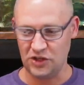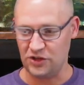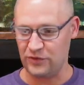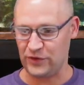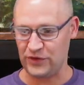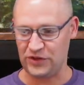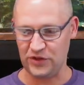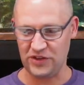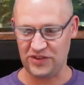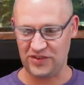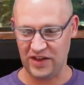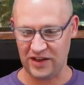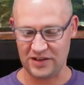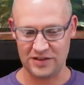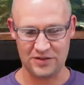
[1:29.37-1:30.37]
you know, for 30
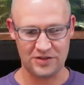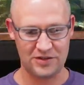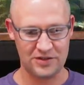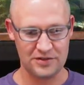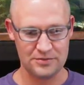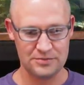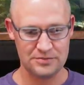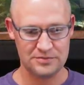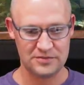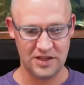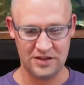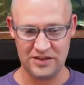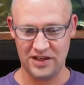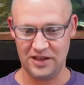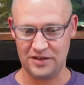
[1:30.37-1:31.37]
seconds
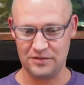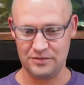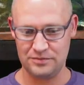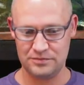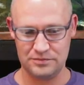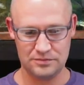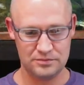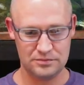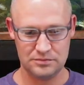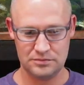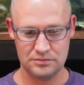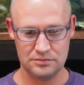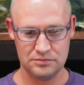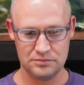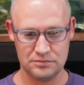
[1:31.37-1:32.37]
and then,
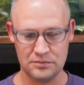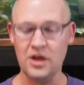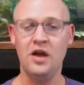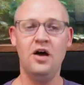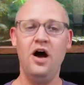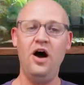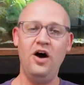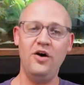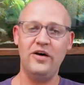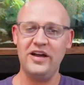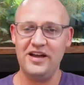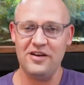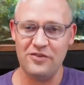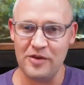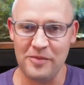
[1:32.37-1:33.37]
oh,
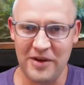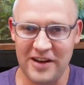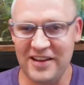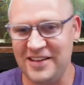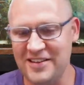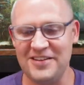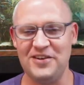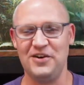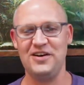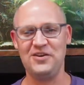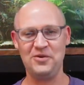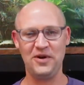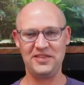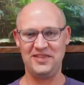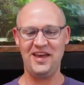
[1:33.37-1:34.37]
hey everybody, you know, I
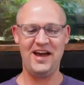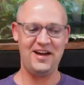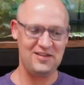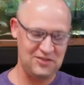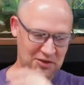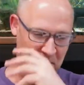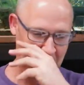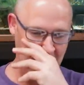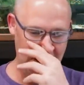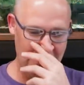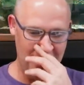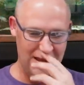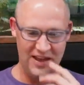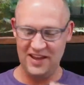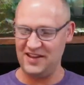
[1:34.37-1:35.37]
don't want that. So
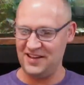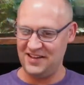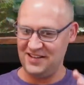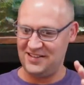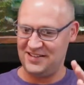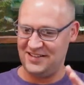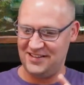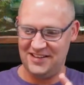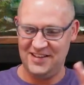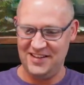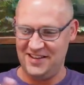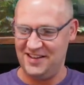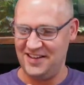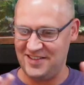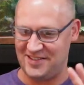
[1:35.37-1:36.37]

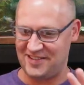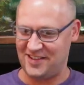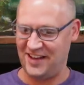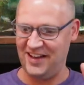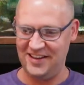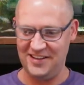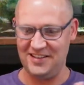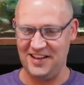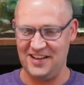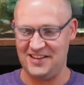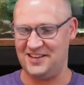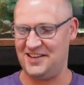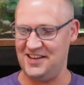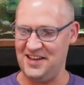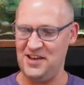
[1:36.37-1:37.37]
it's kind of
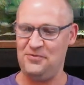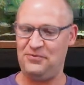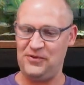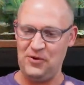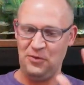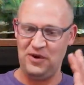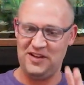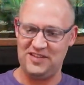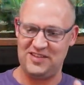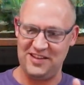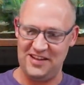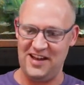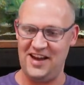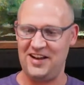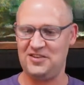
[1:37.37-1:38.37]
like iffy when it's
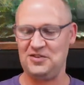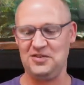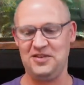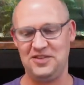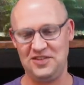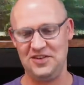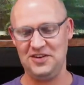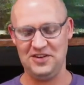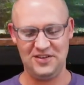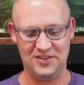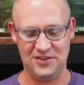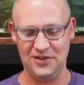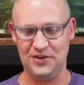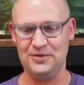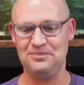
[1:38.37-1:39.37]
going to actually
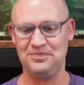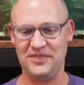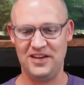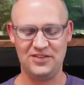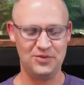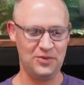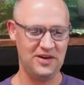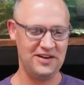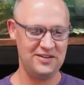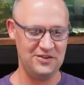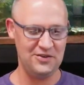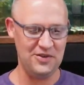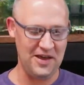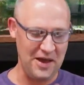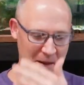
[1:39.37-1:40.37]
start, so that's why I
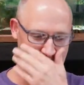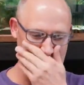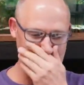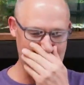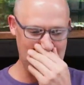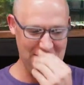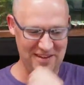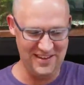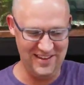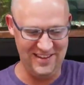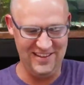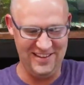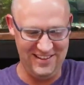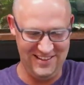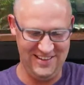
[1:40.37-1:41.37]
do
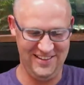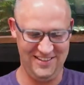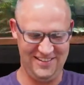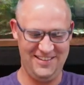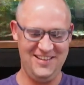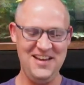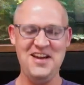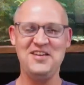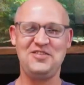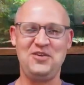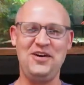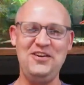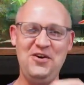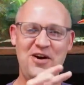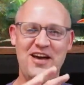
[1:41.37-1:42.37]
that.
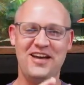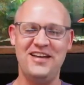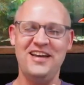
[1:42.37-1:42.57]
So I